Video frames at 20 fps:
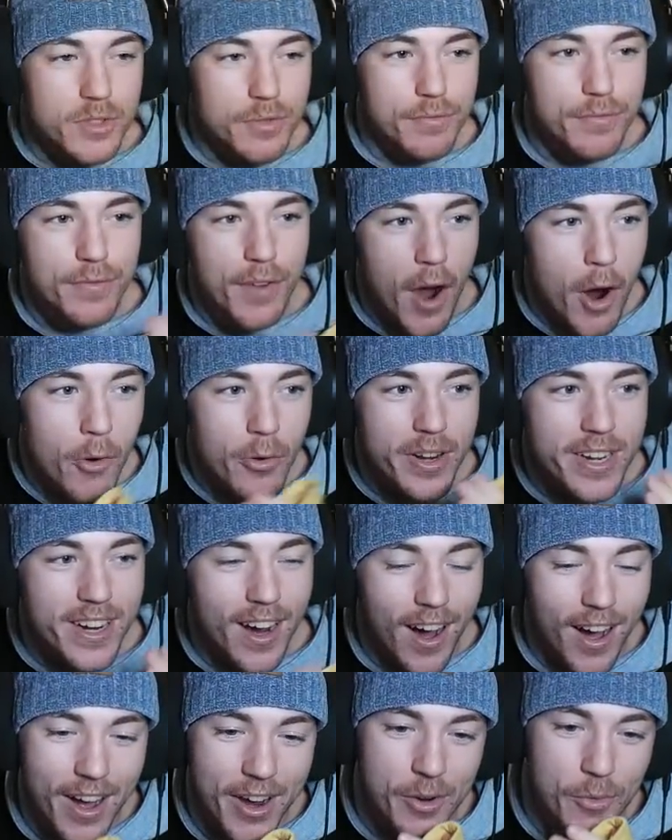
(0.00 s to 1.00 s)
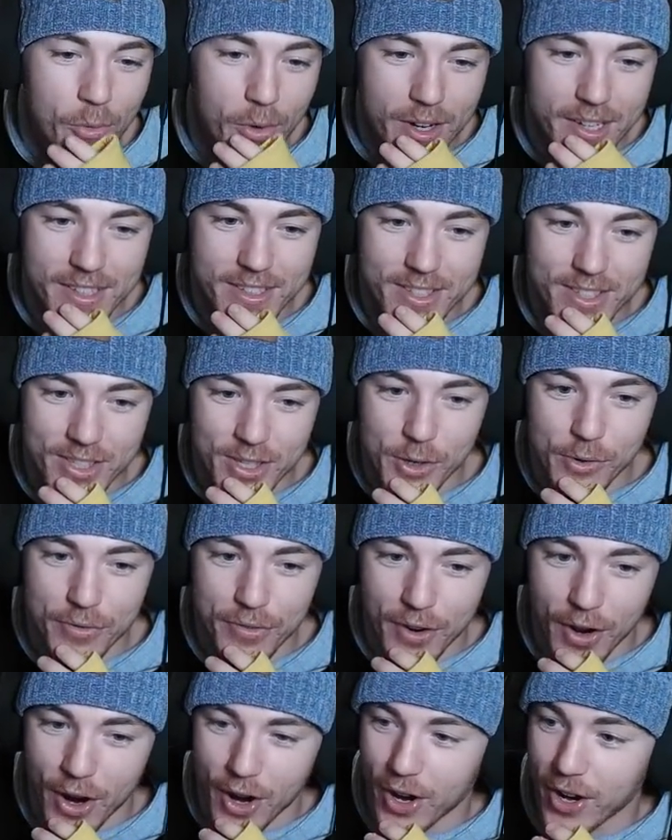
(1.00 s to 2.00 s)
voted on one so
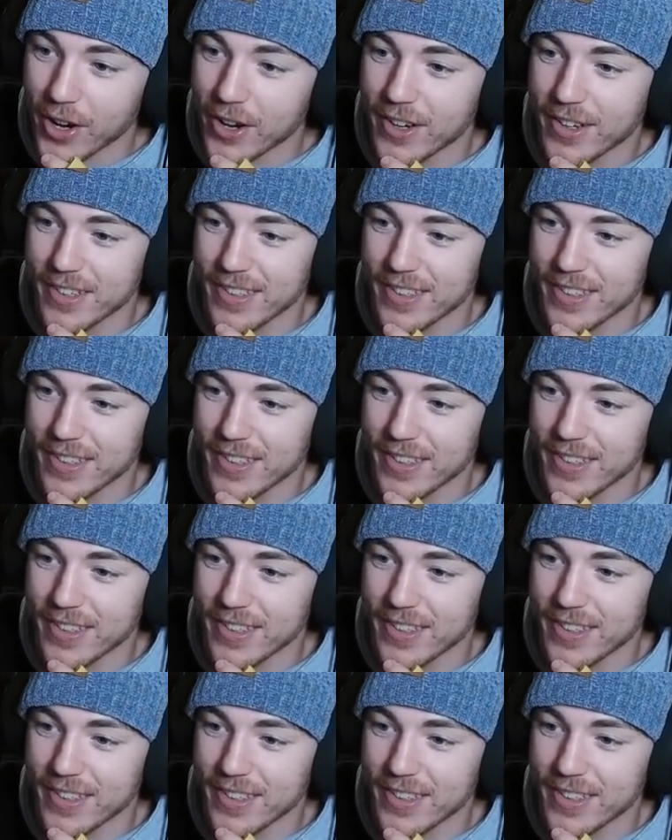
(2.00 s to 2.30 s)
far.